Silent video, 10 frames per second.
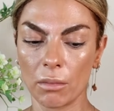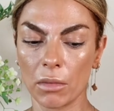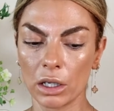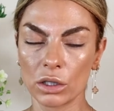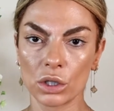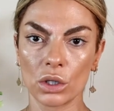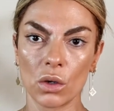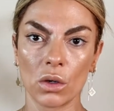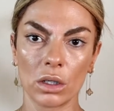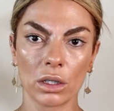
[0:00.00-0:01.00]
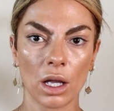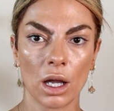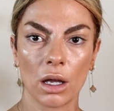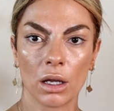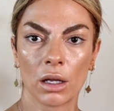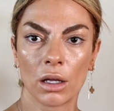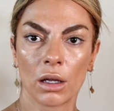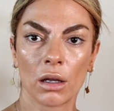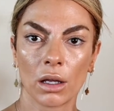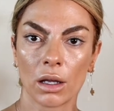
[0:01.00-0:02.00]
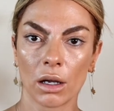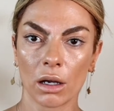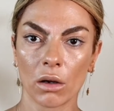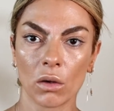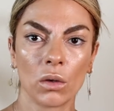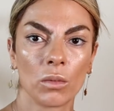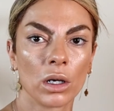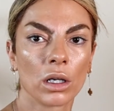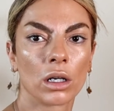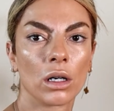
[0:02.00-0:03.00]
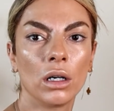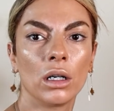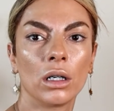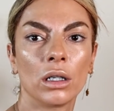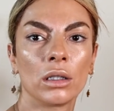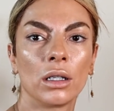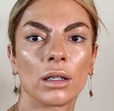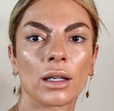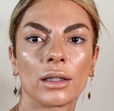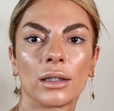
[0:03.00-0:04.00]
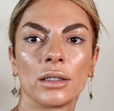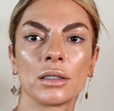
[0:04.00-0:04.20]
on my shoulder. Oh my god, look at